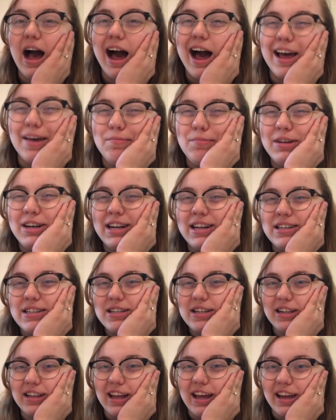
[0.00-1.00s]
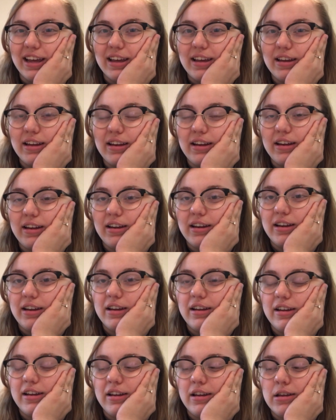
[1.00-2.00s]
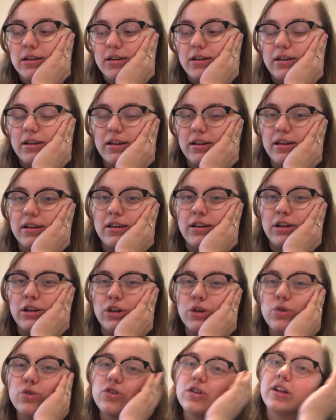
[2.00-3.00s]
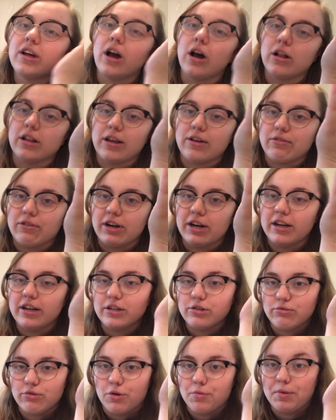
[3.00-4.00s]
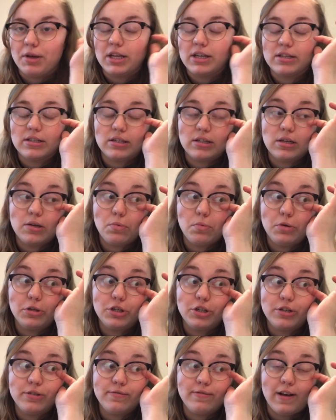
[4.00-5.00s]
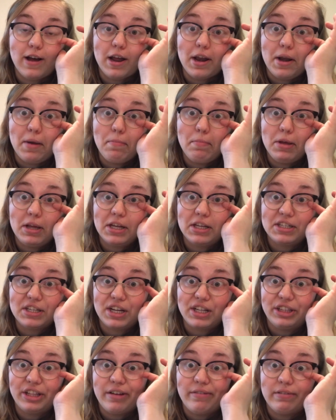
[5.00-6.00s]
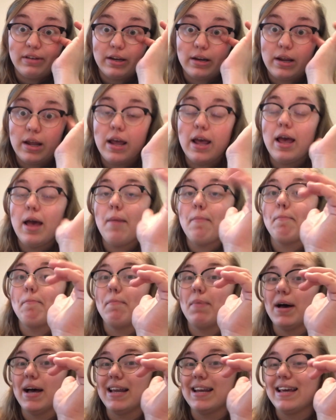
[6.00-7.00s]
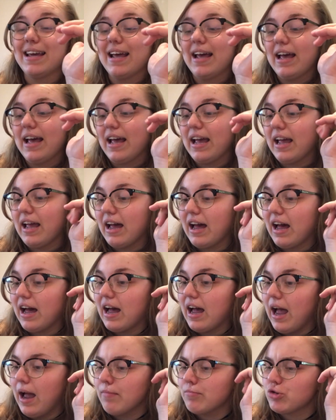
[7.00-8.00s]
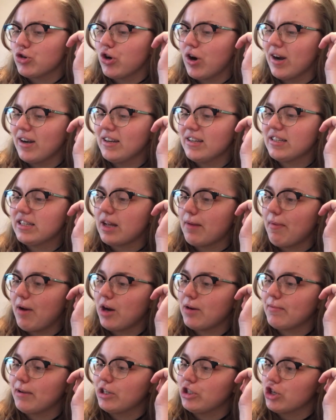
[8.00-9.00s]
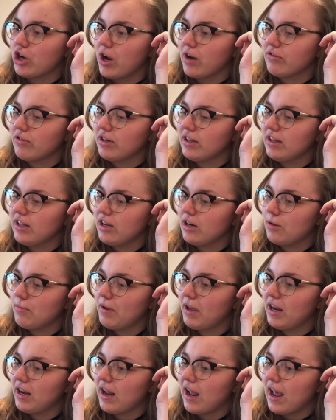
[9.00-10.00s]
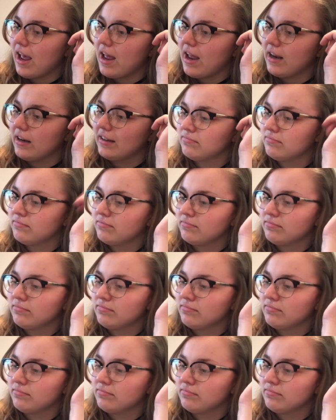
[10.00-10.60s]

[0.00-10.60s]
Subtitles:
I've been into, like, usually all I read is romance, which is fine because I love it, but I'm trying to step out of my genre a little bit and,